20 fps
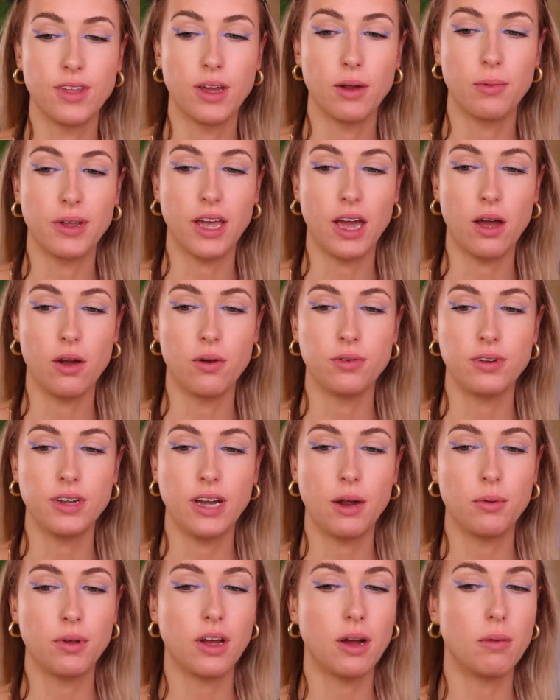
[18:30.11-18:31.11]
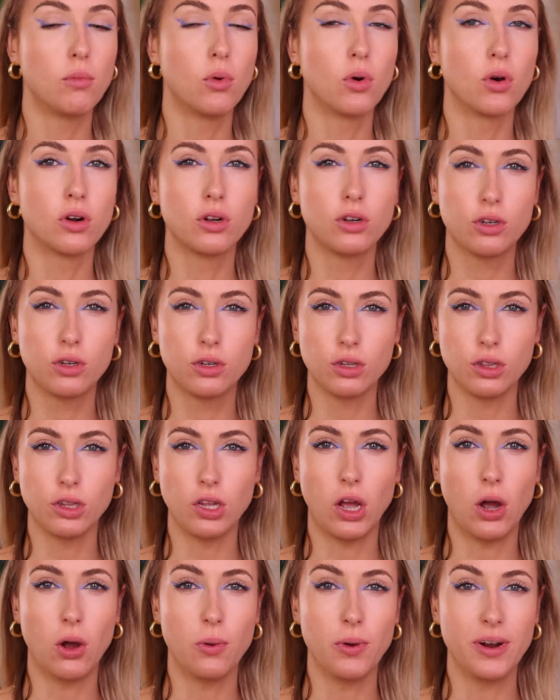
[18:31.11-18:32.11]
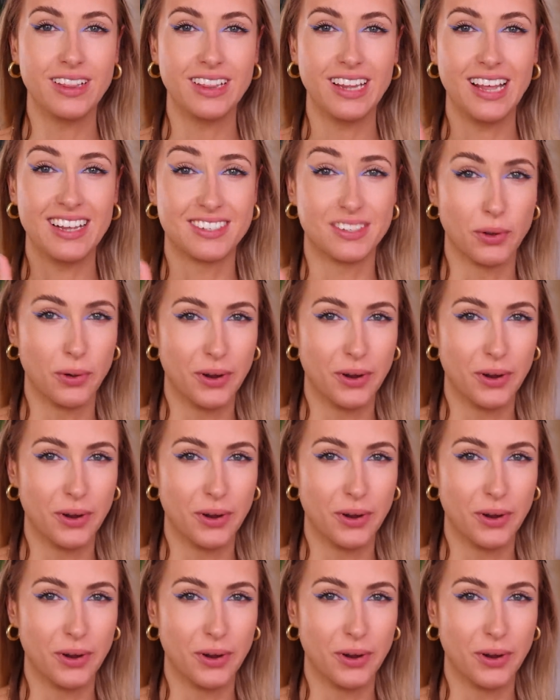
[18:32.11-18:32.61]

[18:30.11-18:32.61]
there we go. Now we got more glow and less